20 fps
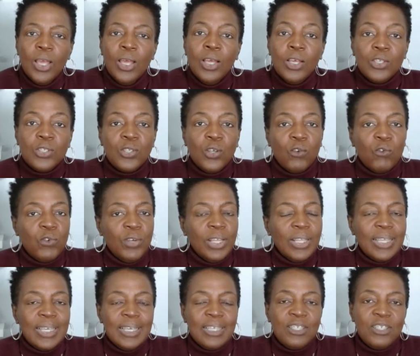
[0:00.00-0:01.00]
So
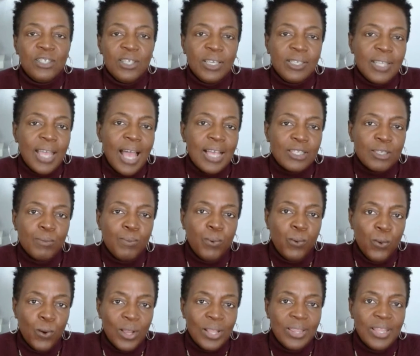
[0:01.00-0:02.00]
really, it's just as
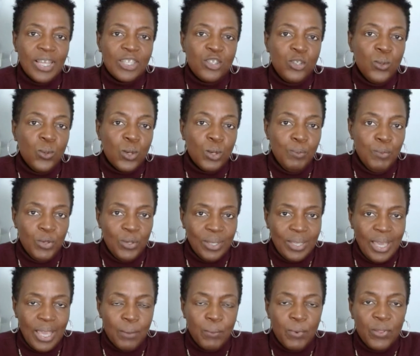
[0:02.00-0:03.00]
important that you
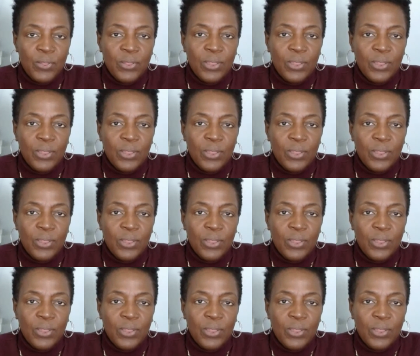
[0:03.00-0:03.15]
communicate with